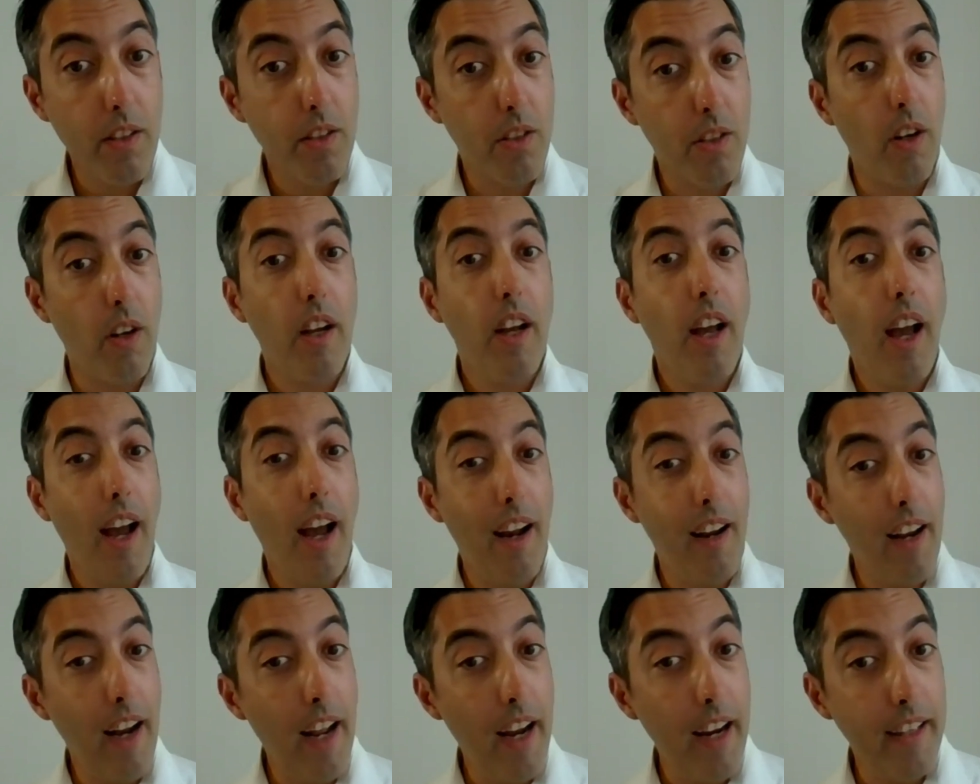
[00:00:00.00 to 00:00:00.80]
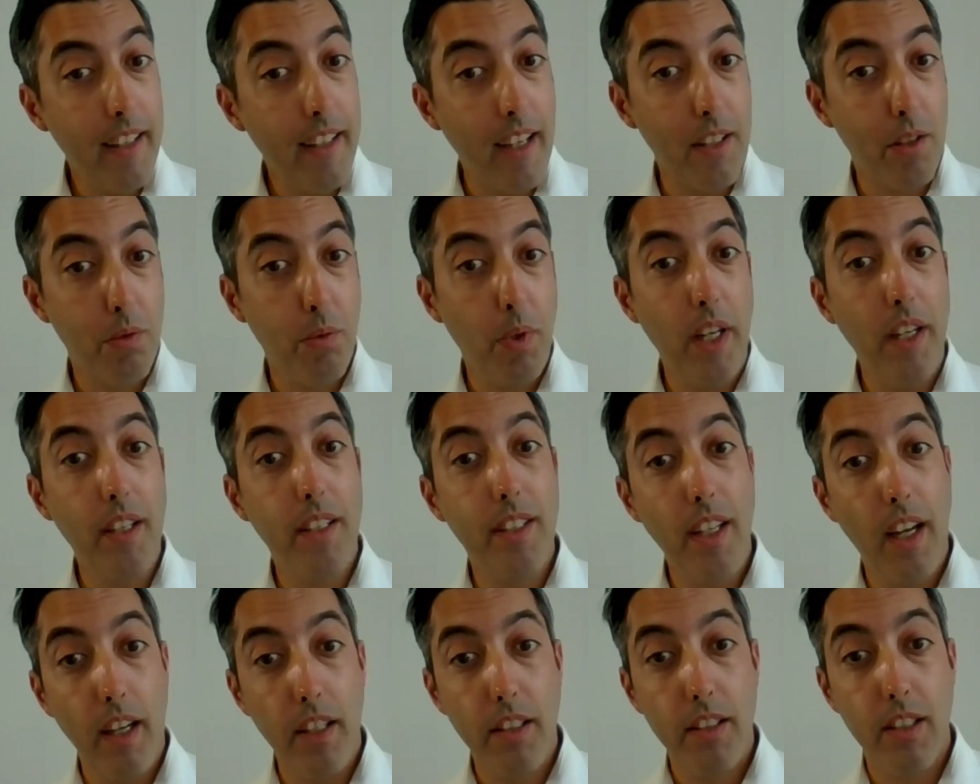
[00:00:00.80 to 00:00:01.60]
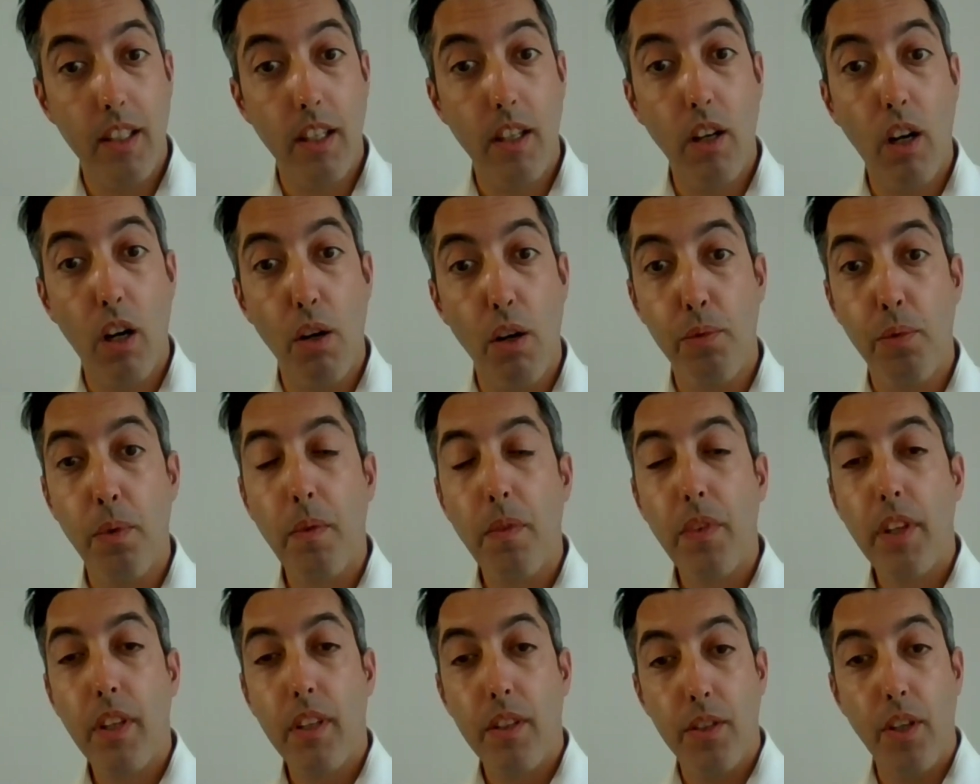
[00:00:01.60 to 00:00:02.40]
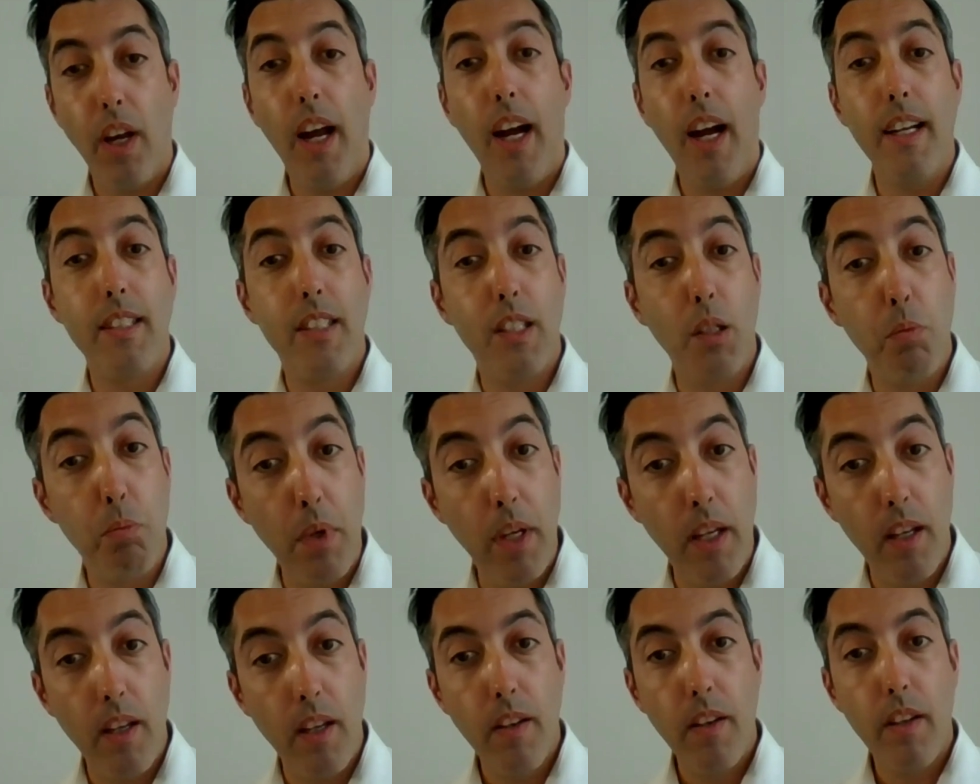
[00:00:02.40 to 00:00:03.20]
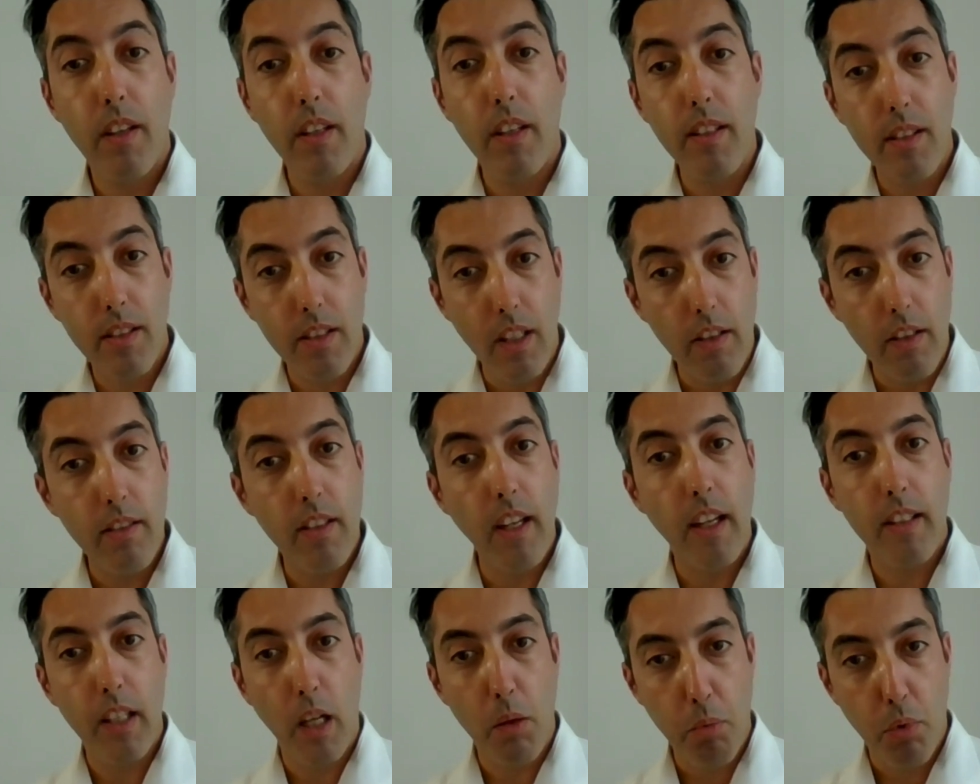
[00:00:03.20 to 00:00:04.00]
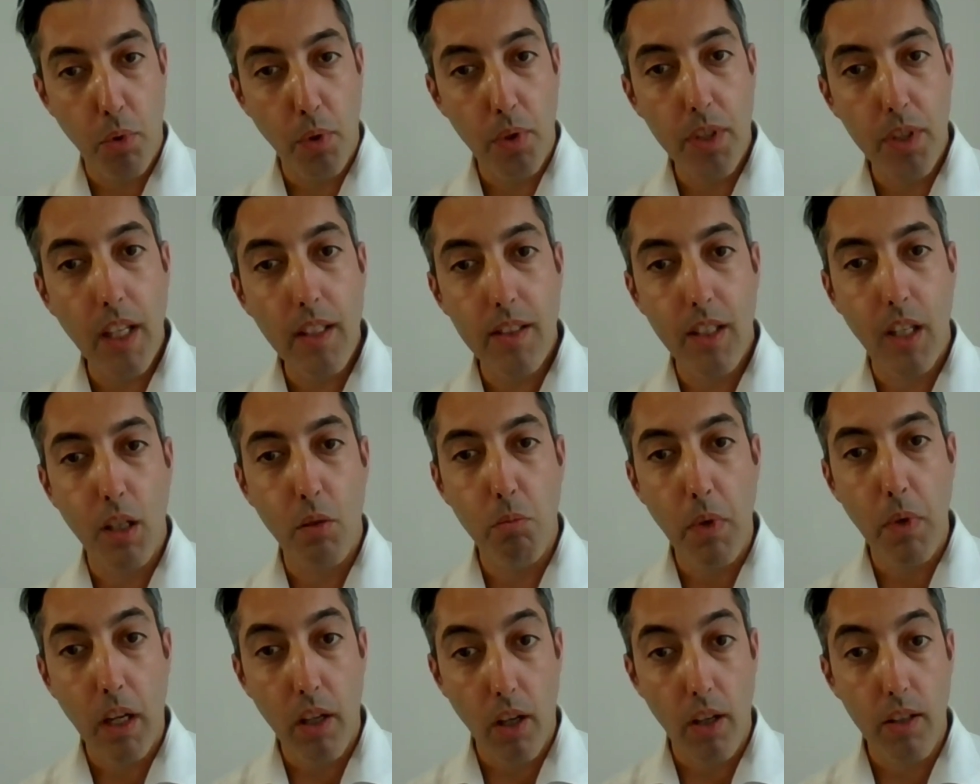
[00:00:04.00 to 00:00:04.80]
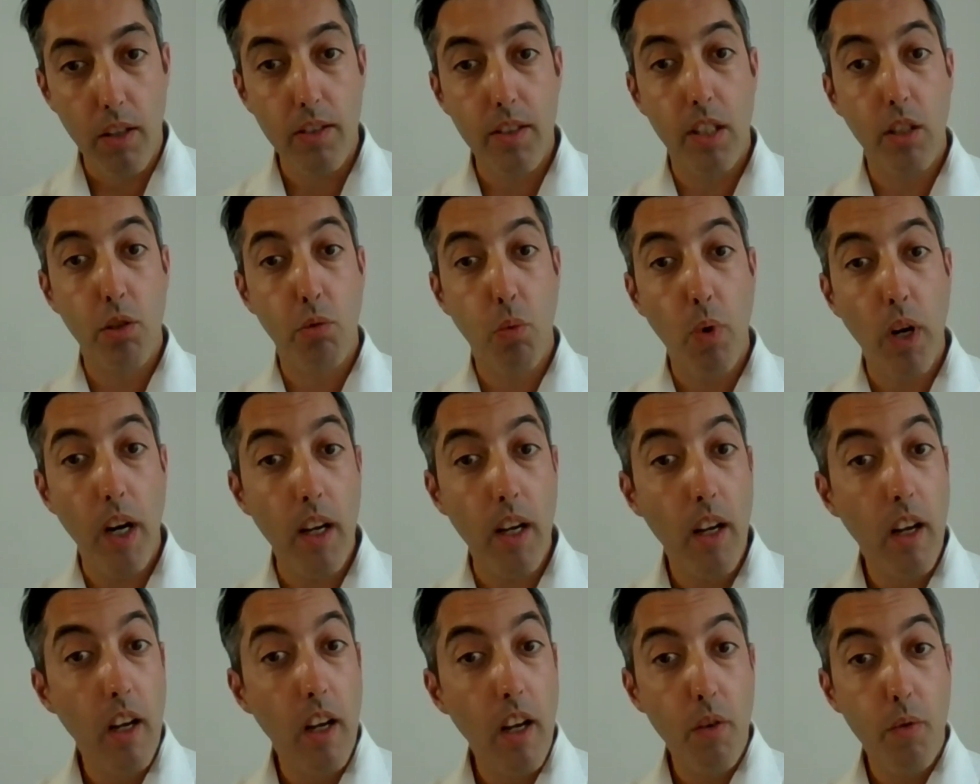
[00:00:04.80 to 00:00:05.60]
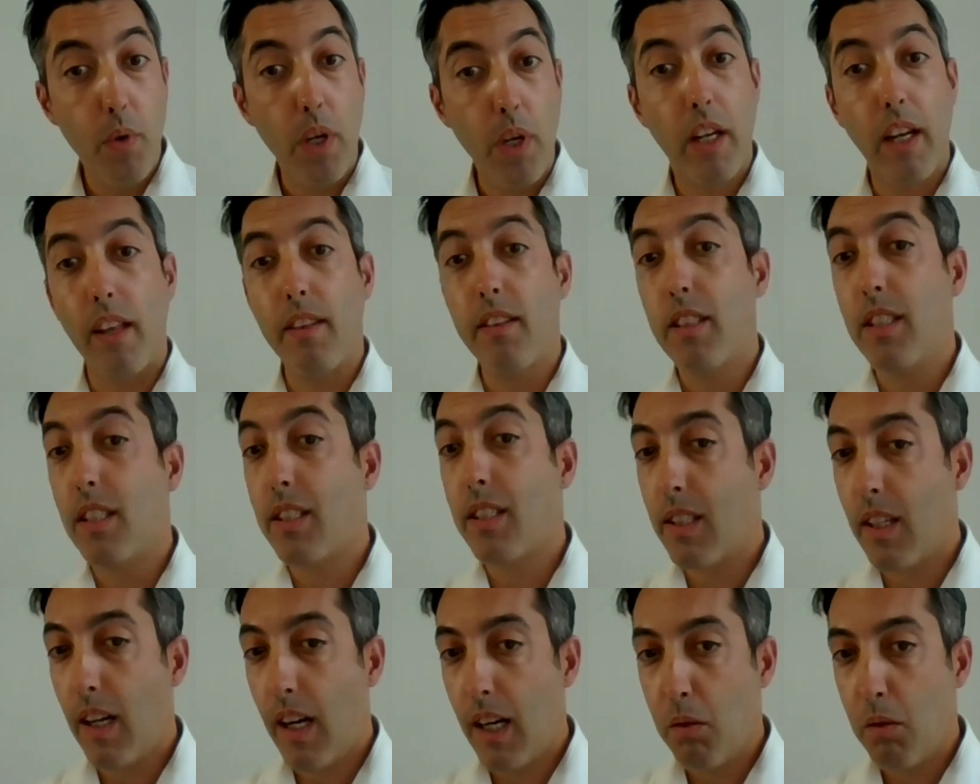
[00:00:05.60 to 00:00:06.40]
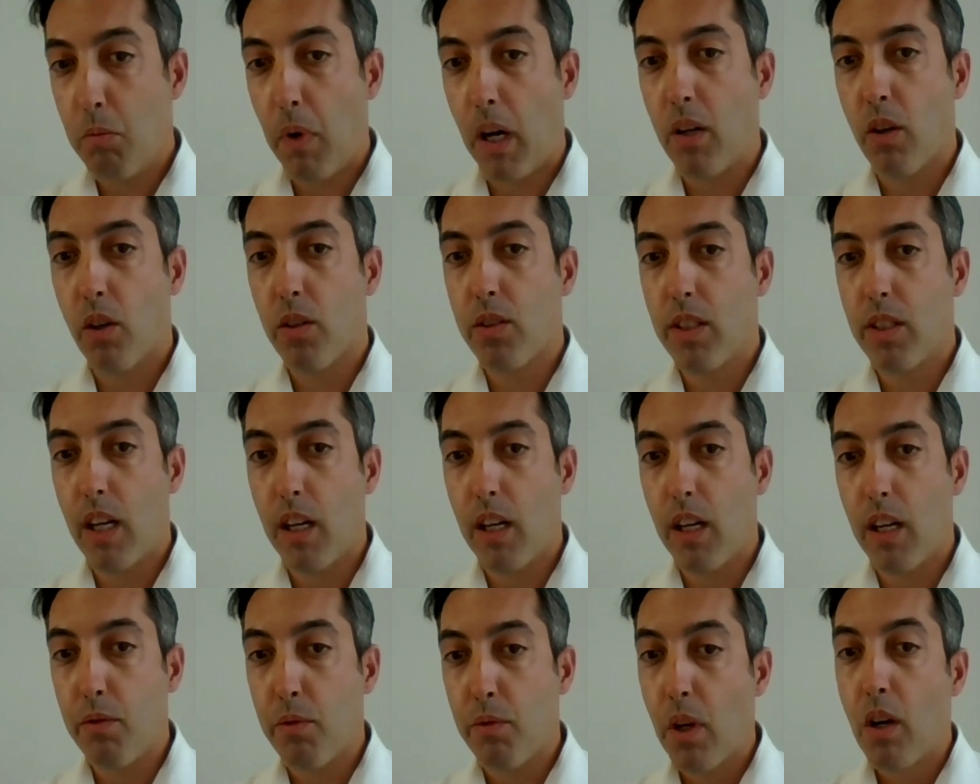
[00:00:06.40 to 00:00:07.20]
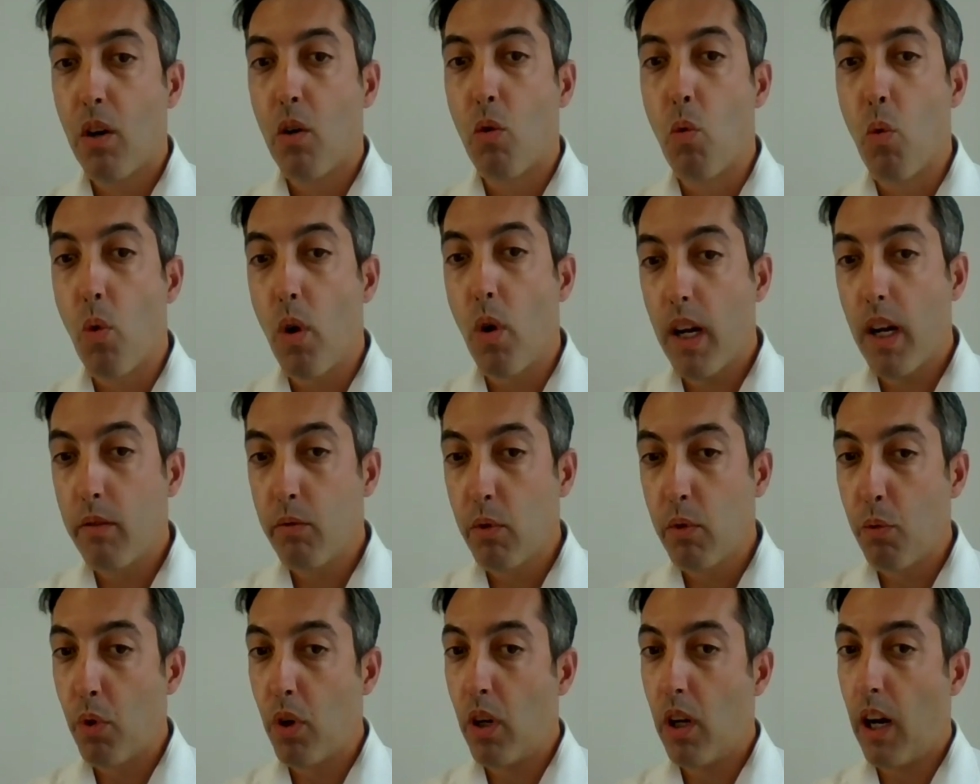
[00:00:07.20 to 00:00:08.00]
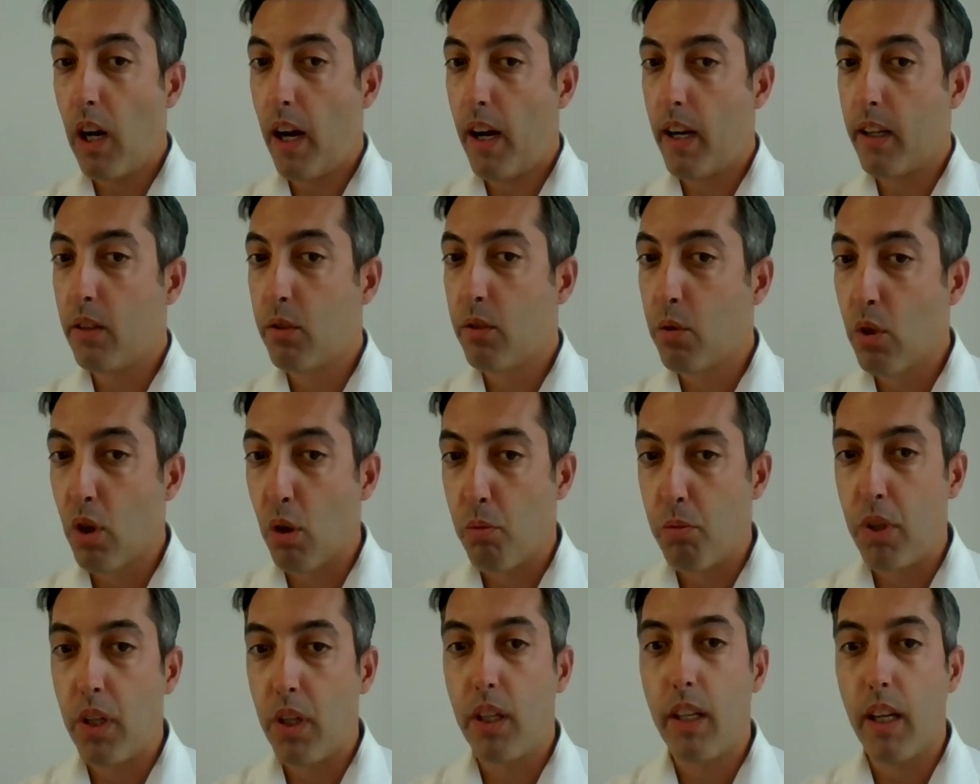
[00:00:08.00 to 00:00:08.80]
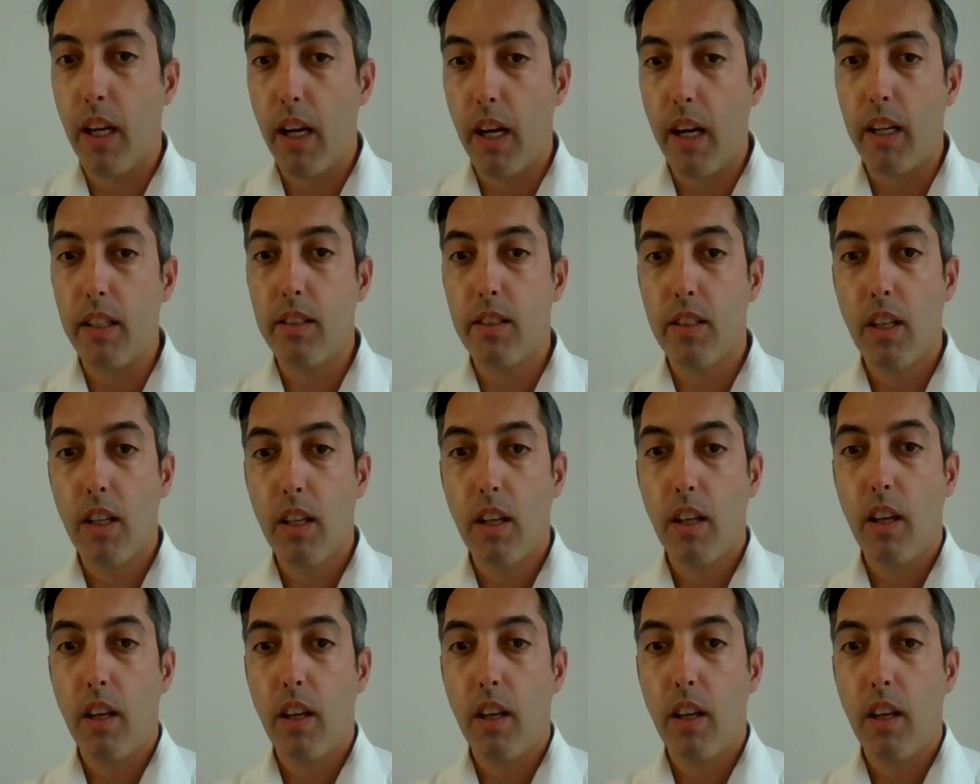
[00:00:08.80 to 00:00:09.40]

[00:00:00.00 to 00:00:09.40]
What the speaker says: So I like as well the idea of the IDP, instant data processing, because this way we can decide by ourselves when we would like to communicate